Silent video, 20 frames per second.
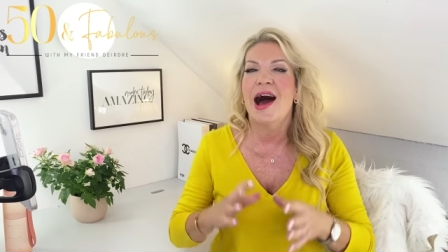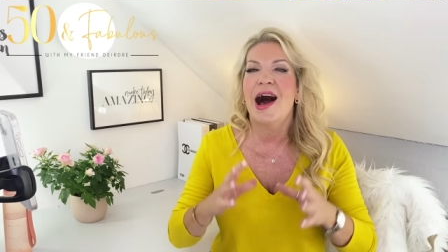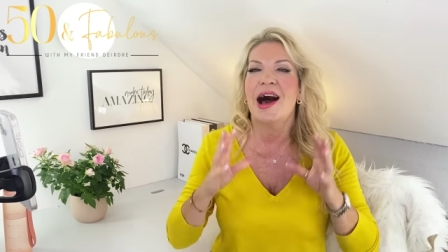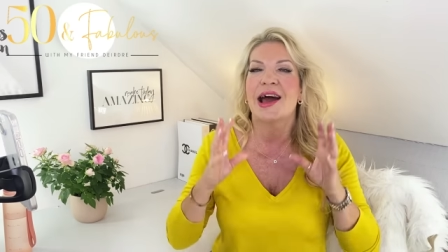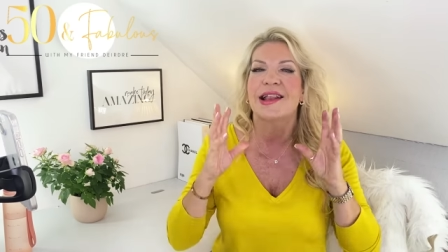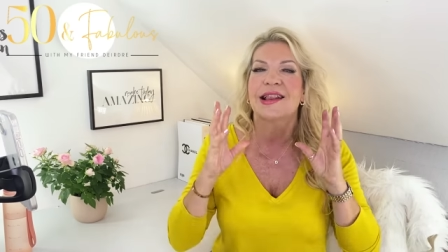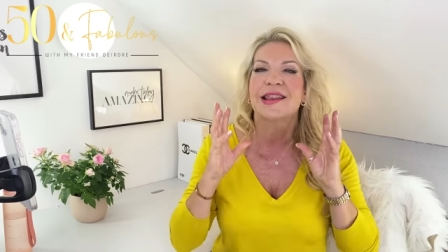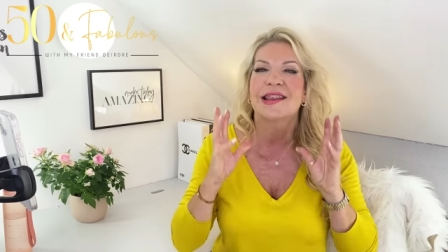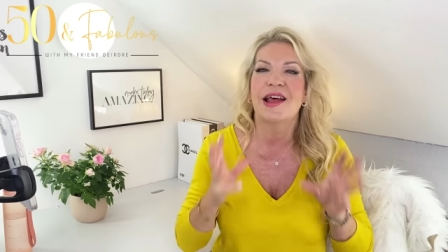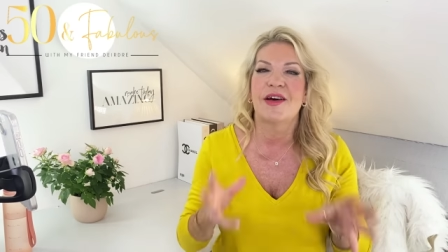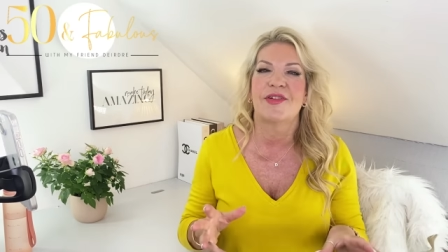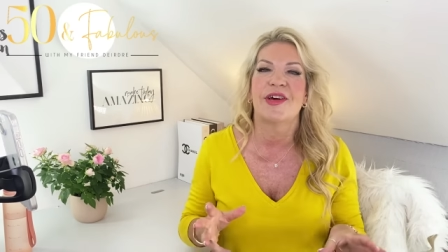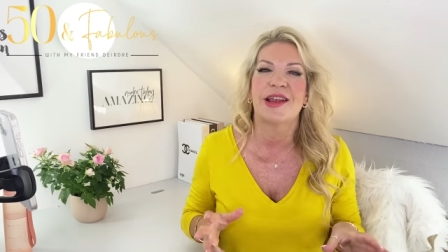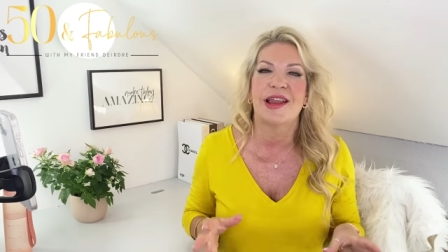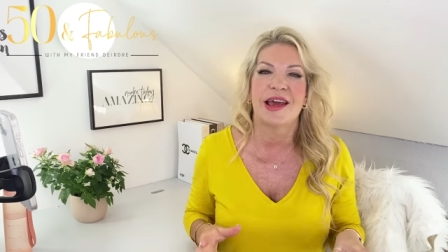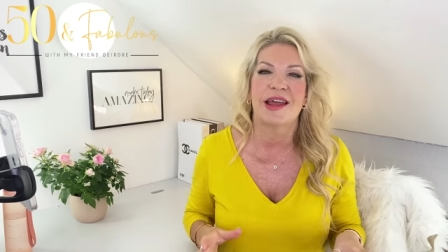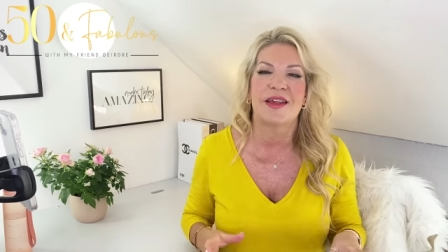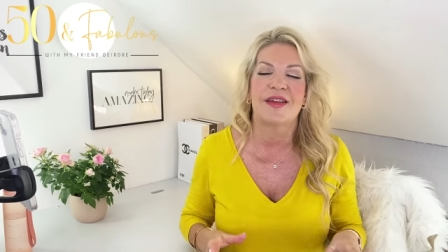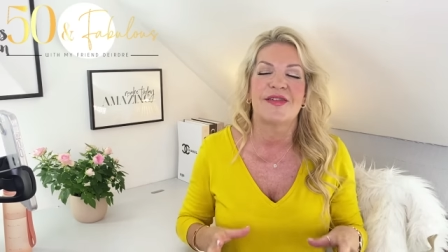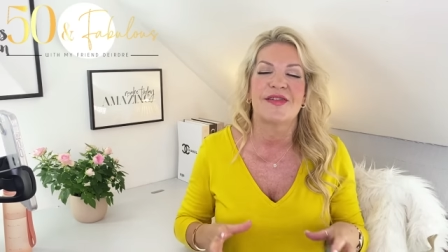I'd love it,
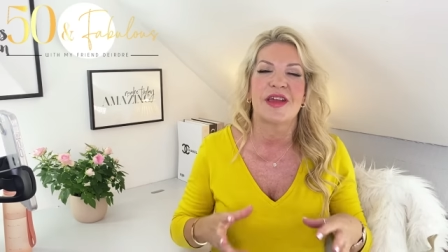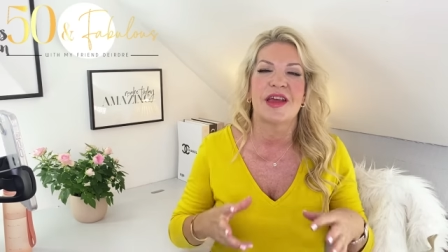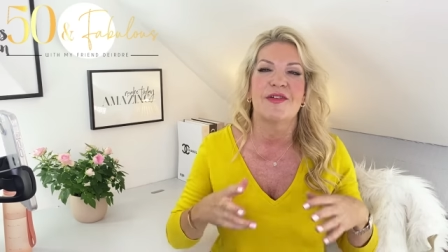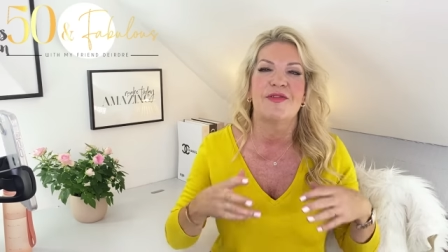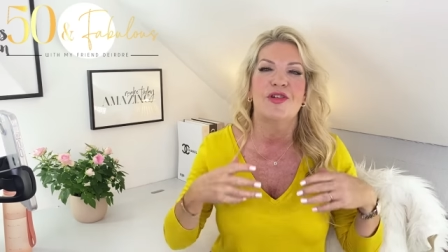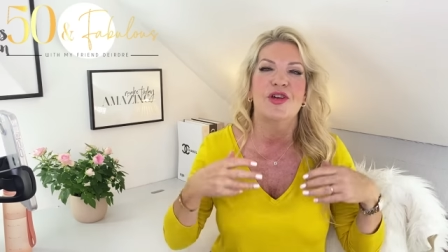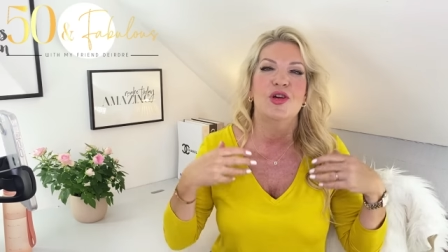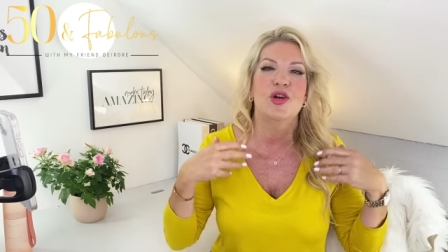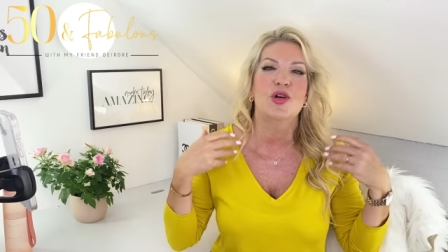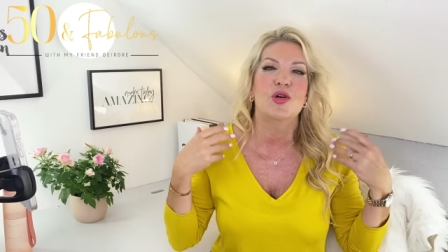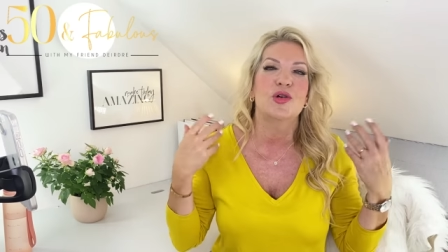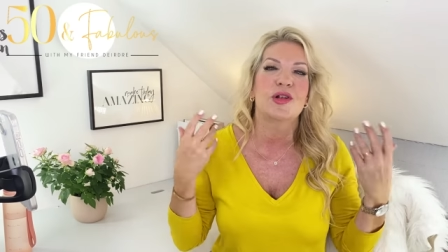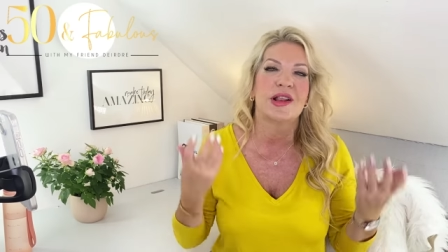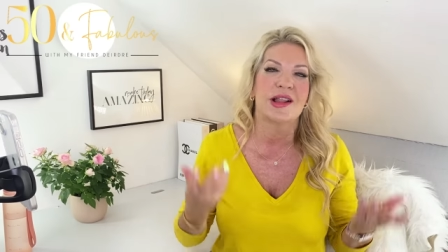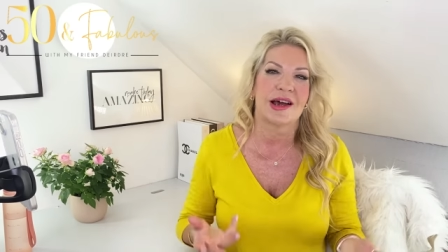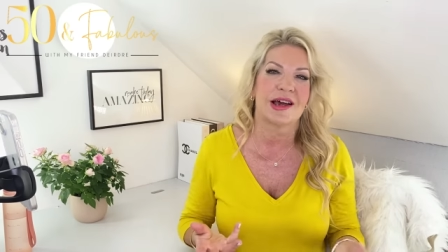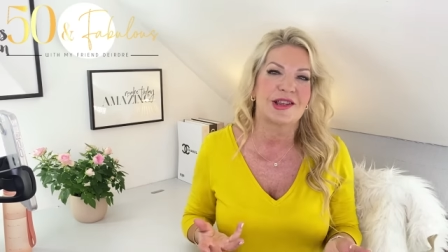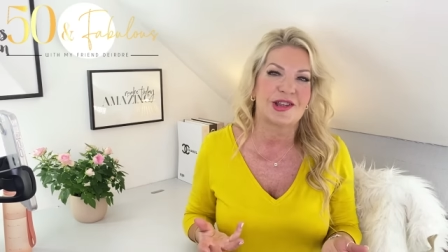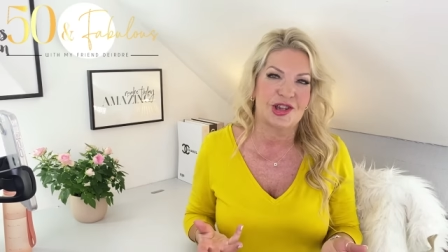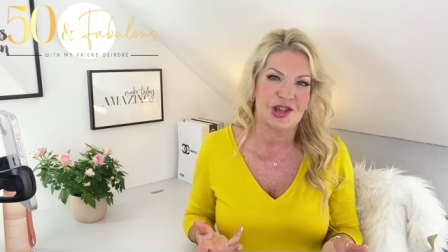ladies, if you'd
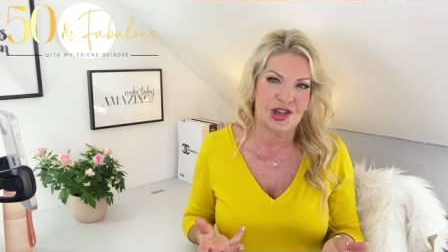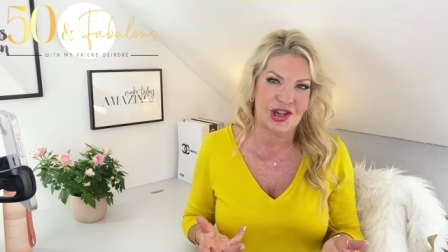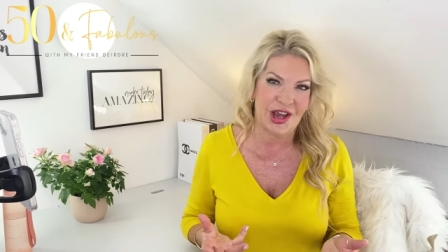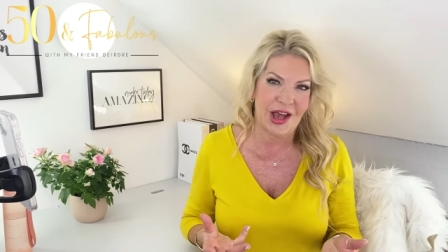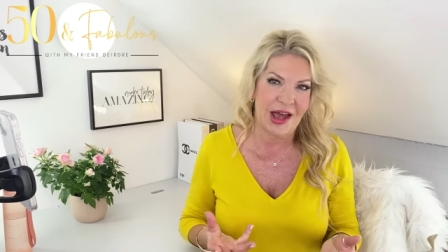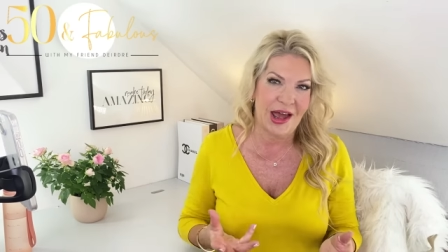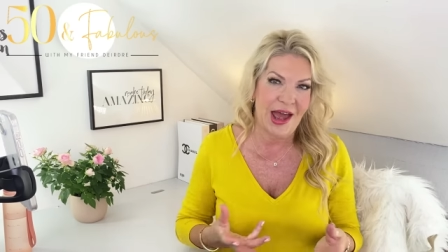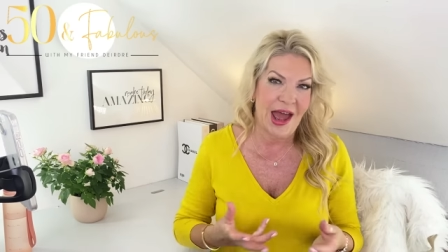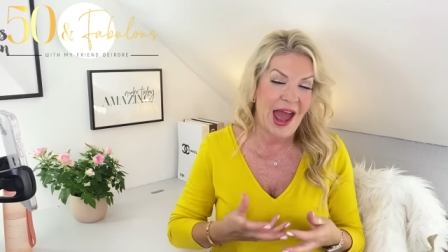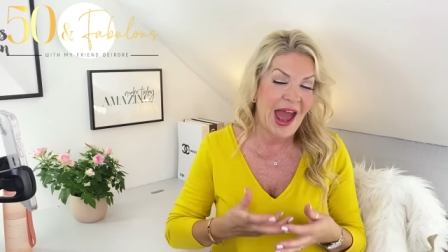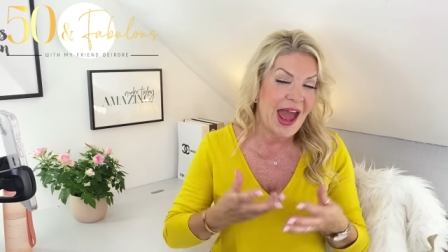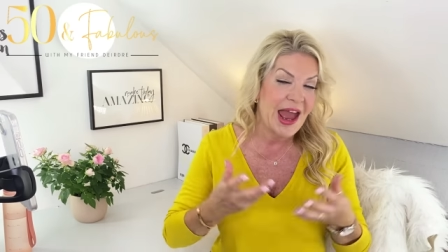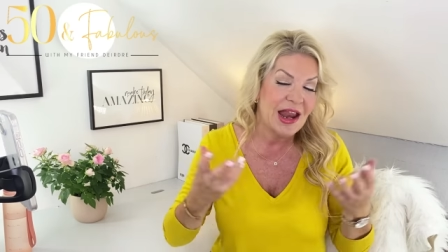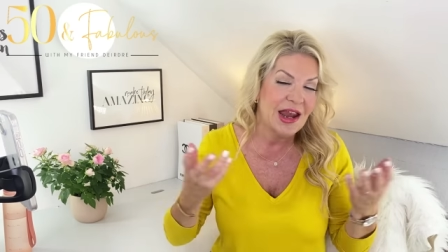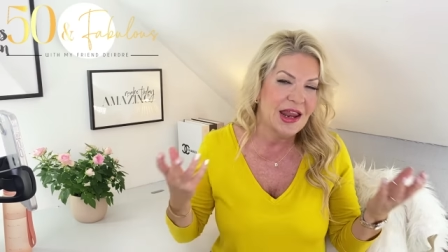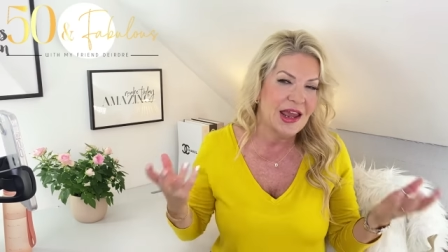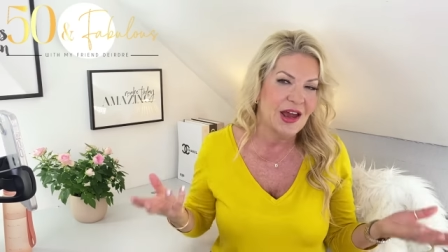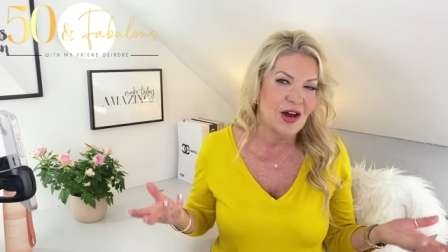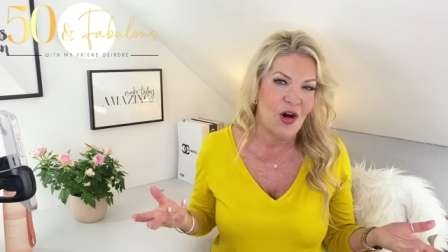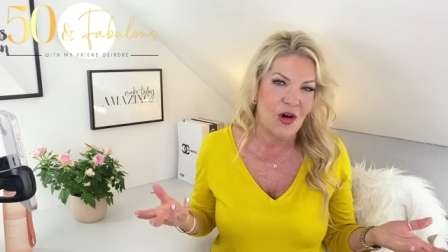like to share
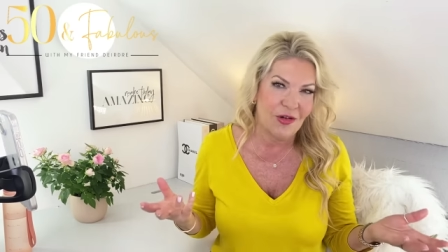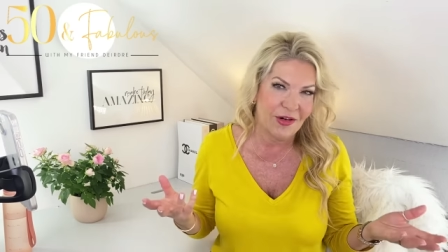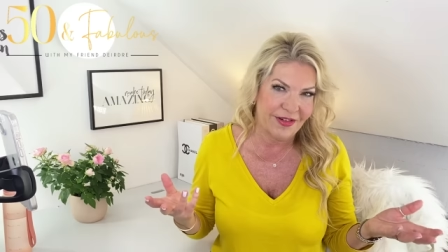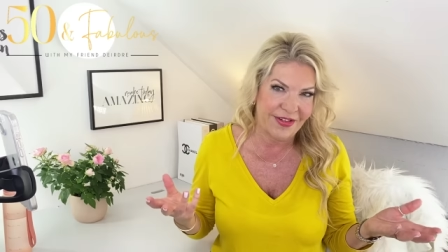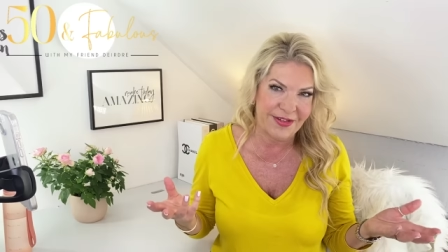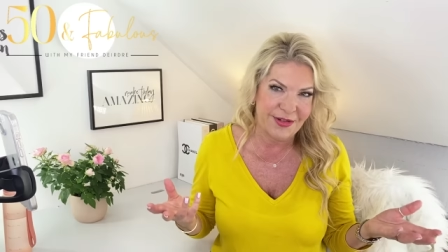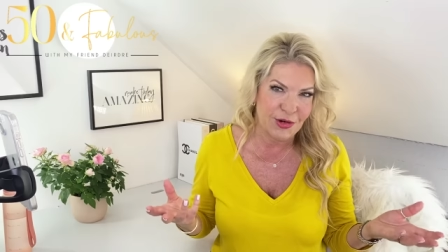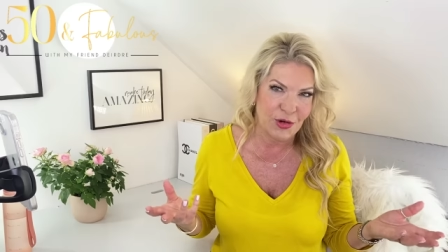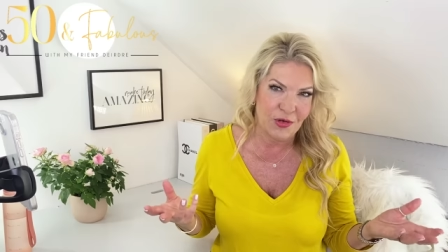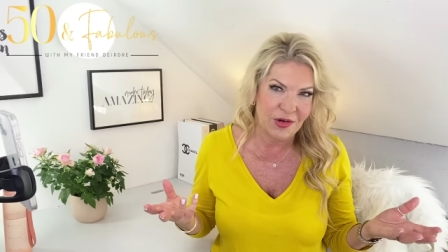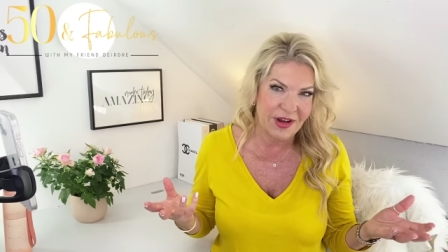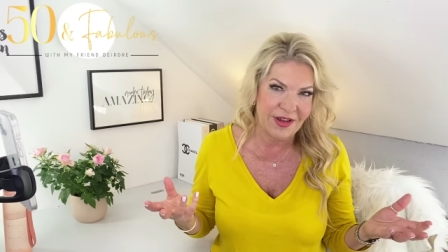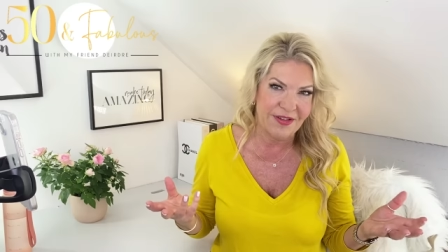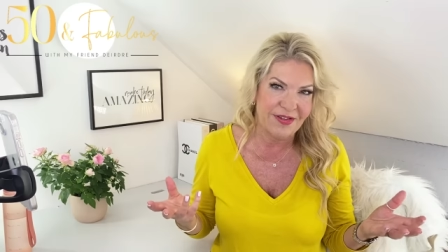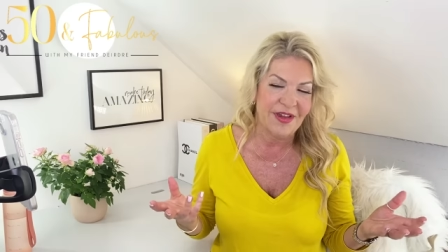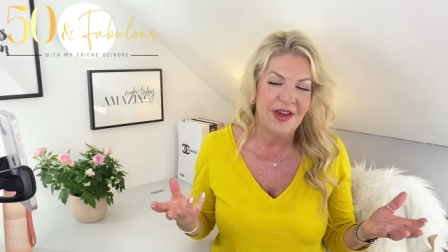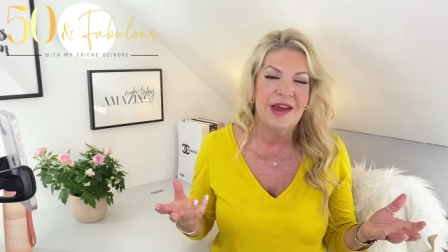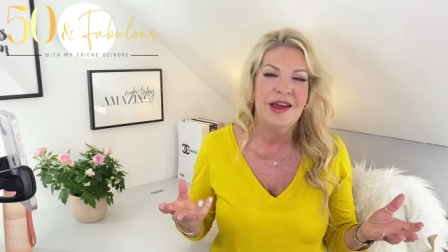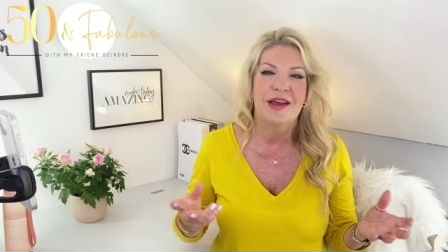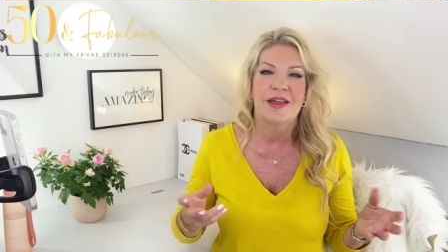any horror stories